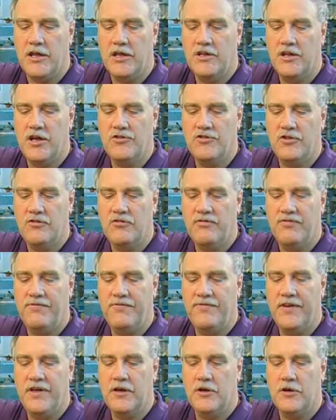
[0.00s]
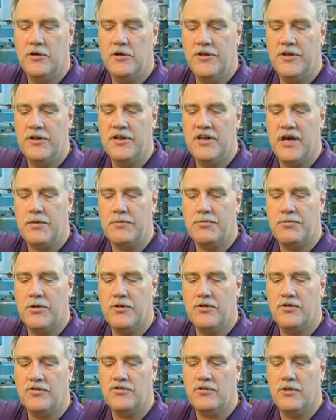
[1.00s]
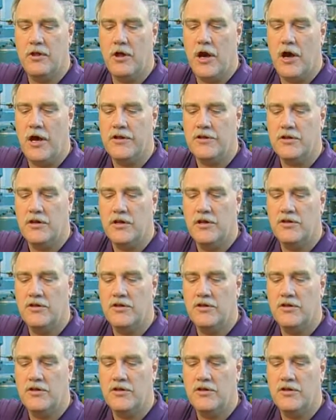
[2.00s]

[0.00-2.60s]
it doesn't fill the depth of the slot.